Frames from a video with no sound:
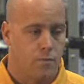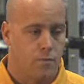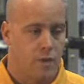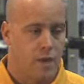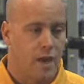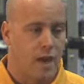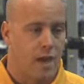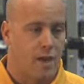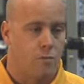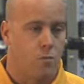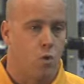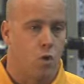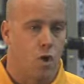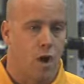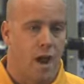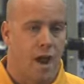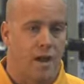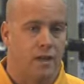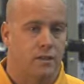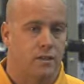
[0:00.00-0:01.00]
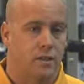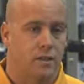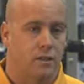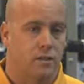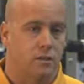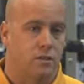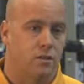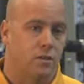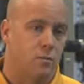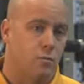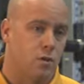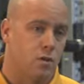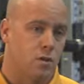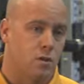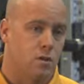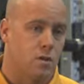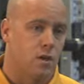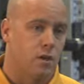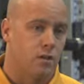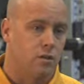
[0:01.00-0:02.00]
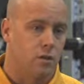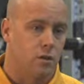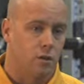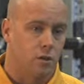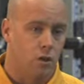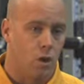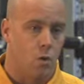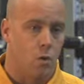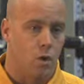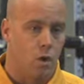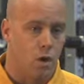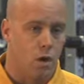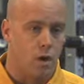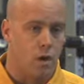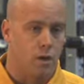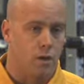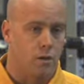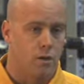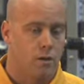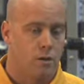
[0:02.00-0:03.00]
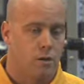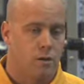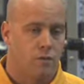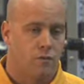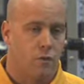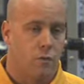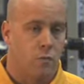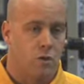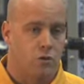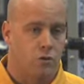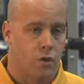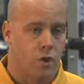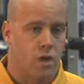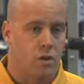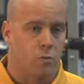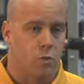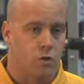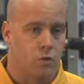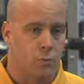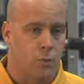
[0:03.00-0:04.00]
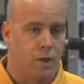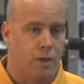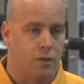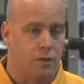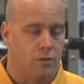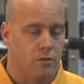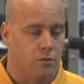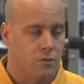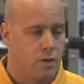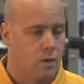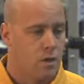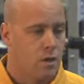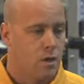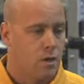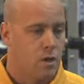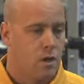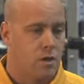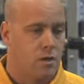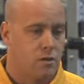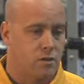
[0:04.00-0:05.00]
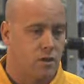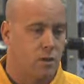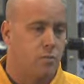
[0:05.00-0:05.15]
they had more access to some of the things that are going on from a training perspective. And